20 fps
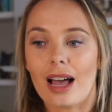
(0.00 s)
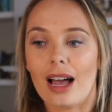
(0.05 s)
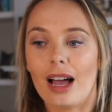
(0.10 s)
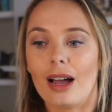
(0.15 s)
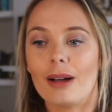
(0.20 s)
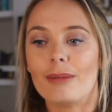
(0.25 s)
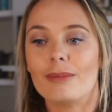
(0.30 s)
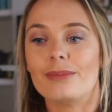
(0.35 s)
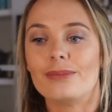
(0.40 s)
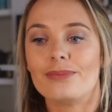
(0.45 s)

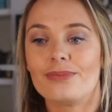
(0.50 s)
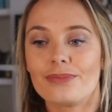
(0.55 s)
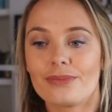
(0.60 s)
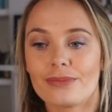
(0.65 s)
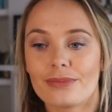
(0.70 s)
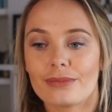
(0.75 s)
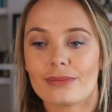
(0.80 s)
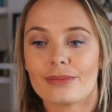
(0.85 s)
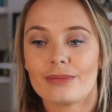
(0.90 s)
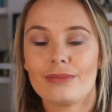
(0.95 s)

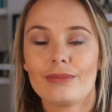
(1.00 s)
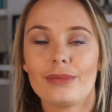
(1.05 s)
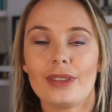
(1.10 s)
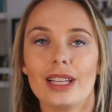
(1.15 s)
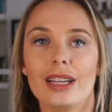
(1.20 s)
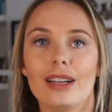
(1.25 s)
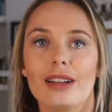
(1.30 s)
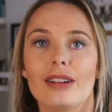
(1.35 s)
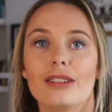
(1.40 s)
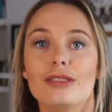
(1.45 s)

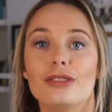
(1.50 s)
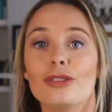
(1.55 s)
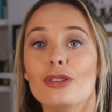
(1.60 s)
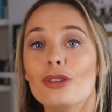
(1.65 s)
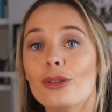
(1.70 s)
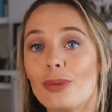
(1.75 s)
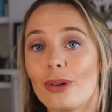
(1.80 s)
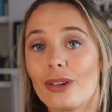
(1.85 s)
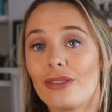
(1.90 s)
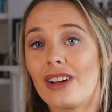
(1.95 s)

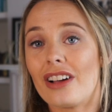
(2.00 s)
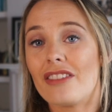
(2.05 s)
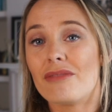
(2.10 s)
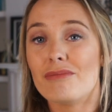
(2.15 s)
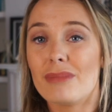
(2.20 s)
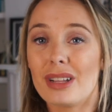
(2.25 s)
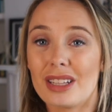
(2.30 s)
2.5